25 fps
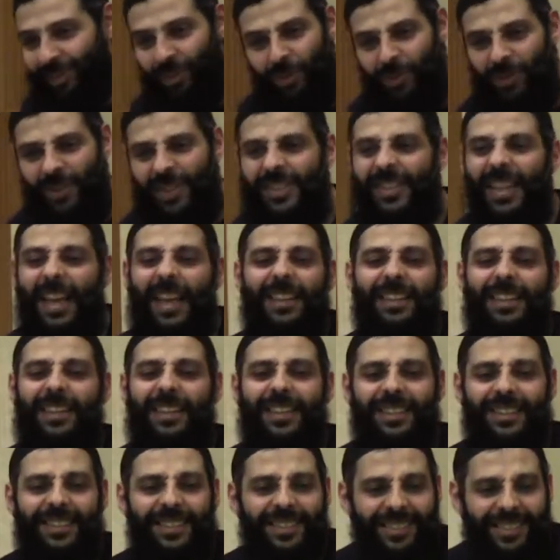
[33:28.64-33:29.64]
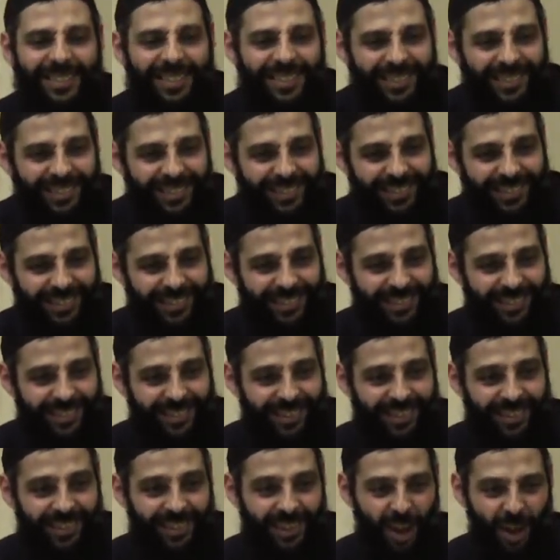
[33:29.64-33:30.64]
Don't read the ending.
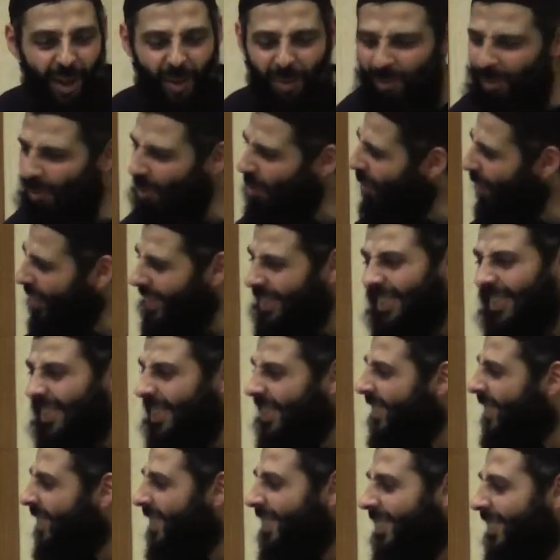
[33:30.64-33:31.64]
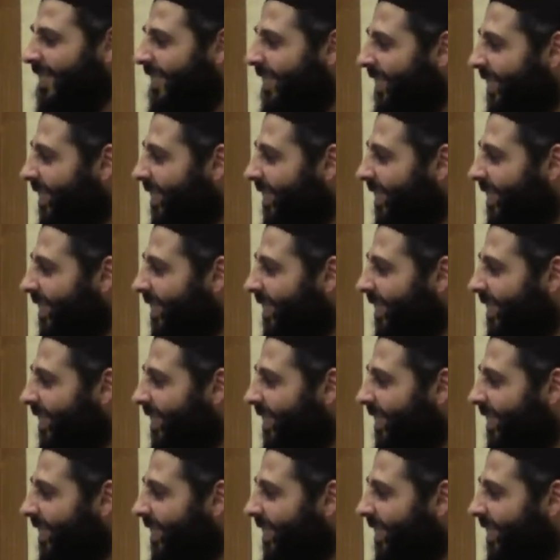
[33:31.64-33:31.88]
Now, nobody reads.